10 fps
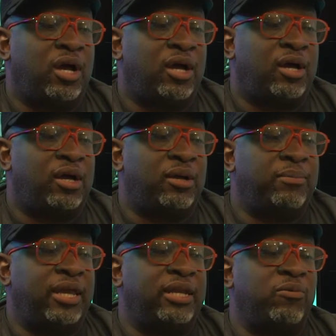
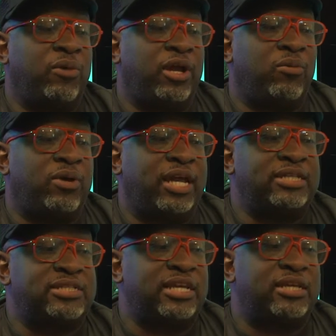Anywhere where
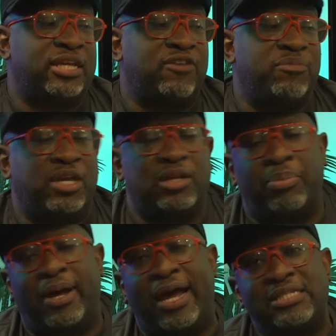they sent, give me a
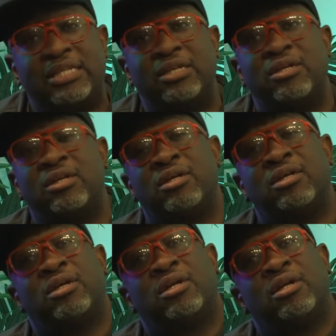deposit.
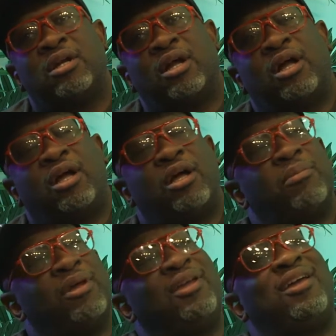
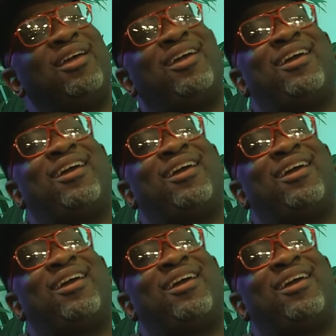anywhere.